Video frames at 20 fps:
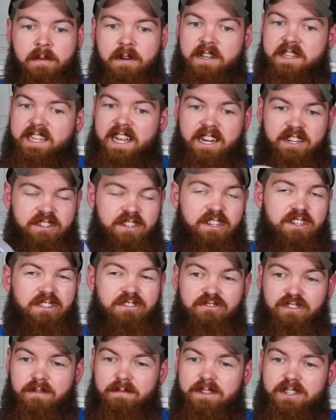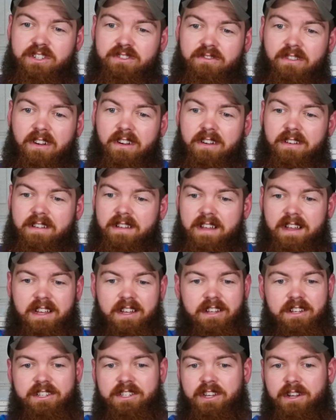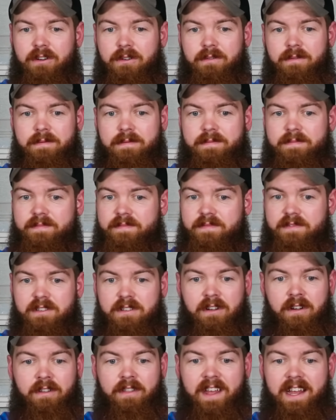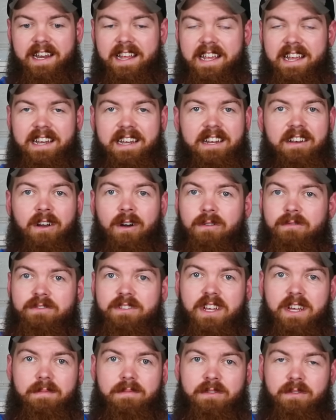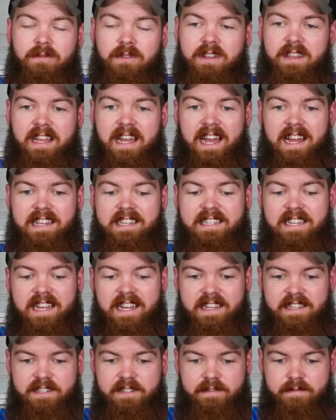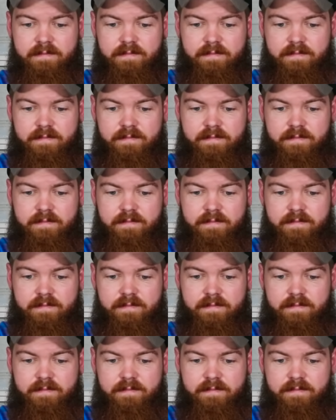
But it's actually extremely strong, so on that end, it holds up to what the ad says.